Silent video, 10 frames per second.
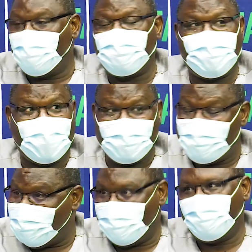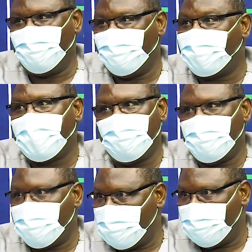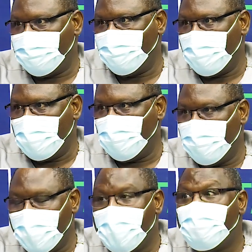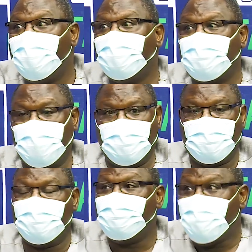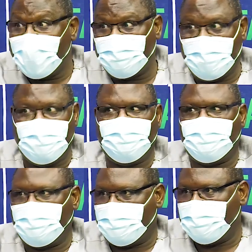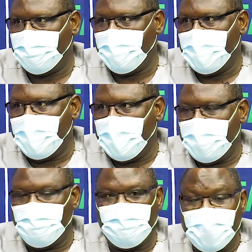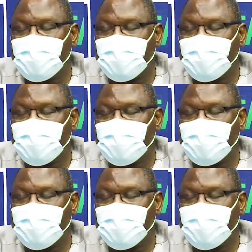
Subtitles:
scientists on climate change to be able to make the difference and bring